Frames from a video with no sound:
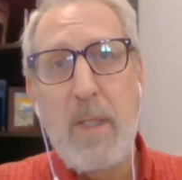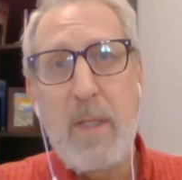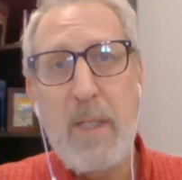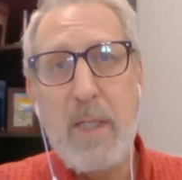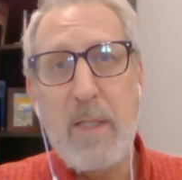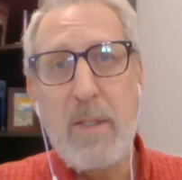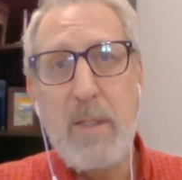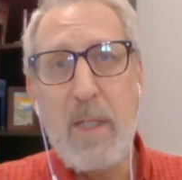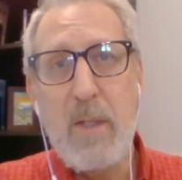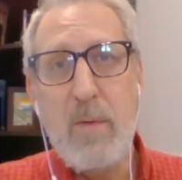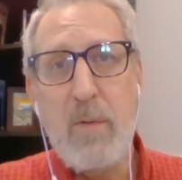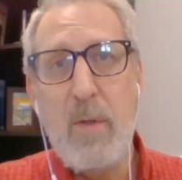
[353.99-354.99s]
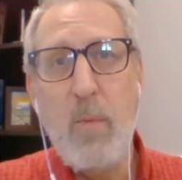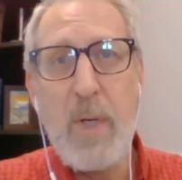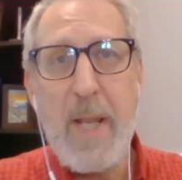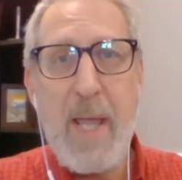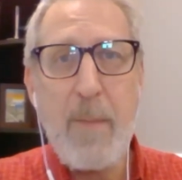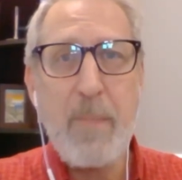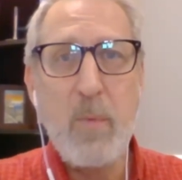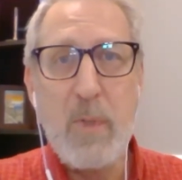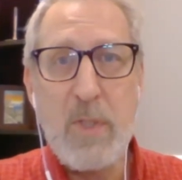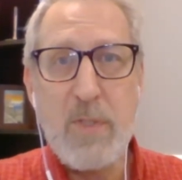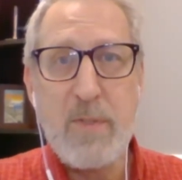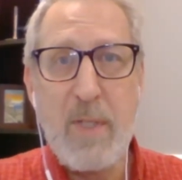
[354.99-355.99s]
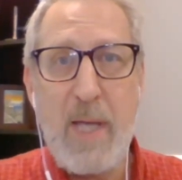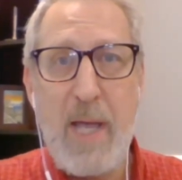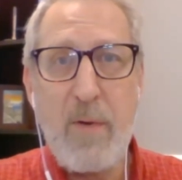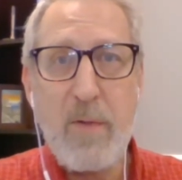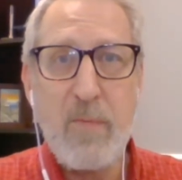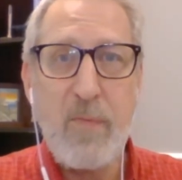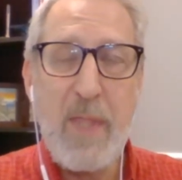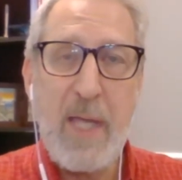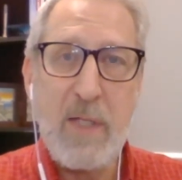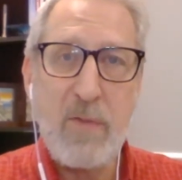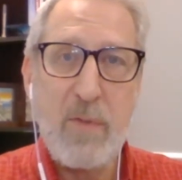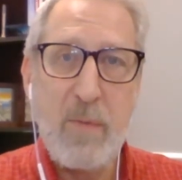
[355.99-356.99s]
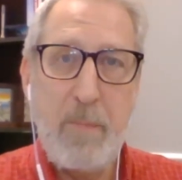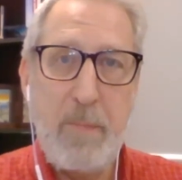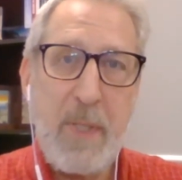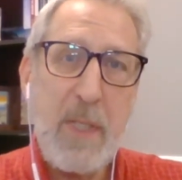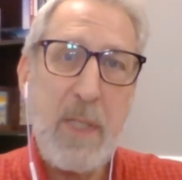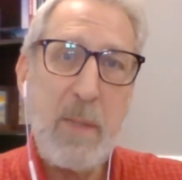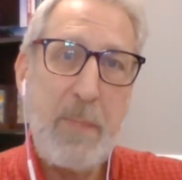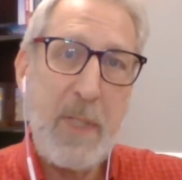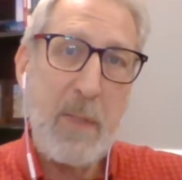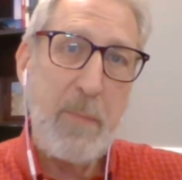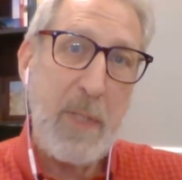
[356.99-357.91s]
And what happened was, out of that big,